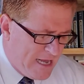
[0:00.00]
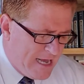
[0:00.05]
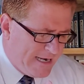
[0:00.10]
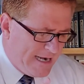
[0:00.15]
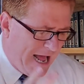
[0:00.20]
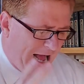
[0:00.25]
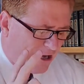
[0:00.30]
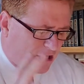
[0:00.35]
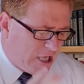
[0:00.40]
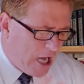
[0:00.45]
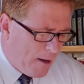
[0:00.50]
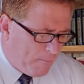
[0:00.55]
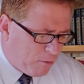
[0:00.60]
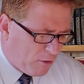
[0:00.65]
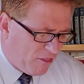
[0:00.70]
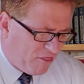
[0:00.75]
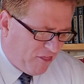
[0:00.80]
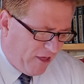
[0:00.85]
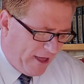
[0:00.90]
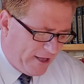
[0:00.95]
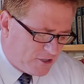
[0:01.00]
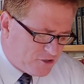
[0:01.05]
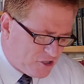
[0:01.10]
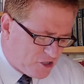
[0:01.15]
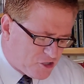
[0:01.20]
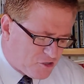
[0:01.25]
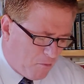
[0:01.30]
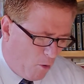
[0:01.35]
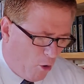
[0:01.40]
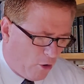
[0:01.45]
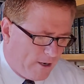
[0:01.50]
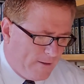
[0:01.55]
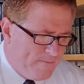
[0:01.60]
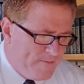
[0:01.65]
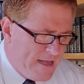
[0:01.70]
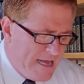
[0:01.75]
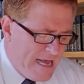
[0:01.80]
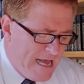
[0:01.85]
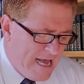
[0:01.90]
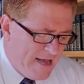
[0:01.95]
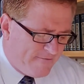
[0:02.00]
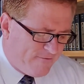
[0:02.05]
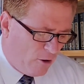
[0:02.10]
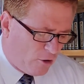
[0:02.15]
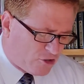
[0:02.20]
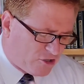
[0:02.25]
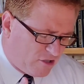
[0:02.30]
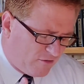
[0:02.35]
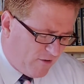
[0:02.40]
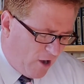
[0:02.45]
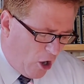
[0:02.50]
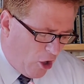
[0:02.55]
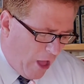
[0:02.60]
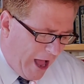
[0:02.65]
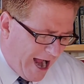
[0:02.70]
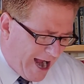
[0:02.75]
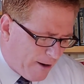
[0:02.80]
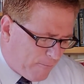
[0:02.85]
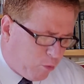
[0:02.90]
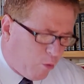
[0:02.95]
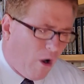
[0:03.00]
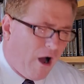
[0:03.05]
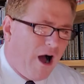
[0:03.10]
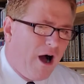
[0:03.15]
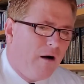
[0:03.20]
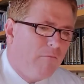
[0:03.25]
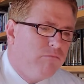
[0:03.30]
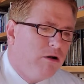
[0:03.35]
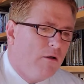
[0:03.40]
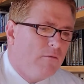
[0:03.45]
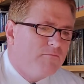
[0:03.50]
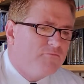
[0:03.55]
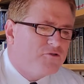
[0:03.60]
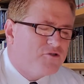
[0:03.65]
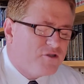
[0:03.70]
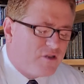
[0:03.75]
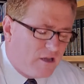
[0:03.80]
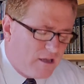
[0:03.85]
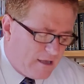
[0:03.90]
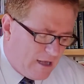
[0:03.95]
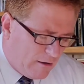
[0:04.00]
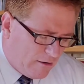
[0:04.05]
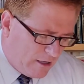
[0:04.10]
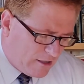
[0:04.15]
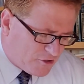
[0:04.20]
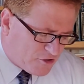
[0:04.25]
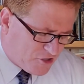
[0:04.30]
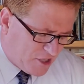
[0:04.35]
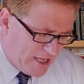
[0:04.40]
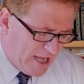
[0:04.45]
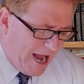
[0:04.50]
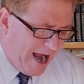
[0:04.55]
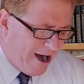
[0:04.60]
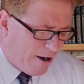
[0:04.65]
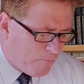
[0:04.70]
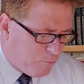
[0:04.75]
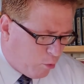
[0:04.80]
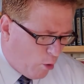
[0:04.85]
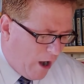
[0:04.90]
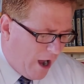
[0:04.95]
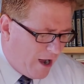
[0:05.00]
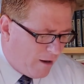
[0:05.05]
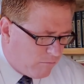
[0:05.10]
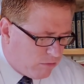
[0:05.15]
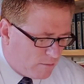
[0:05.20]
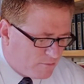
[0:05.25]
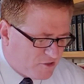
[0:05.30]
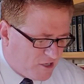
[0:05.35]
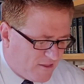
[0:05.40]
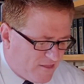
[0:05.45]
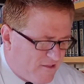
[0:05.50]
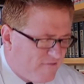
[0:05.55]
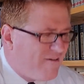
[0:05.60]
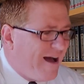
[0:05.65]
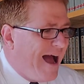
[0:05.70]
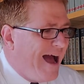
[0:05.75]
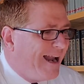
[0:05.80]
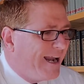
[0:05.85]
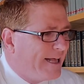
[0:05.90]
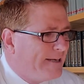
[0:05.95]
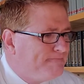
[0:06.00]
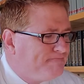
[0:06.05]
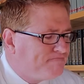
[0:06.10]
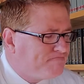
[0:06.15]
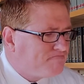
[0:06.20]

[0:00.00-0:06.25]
Now, a couple of things this morning. First of all, our problems. Uh, let's uh, see our problems in the valley.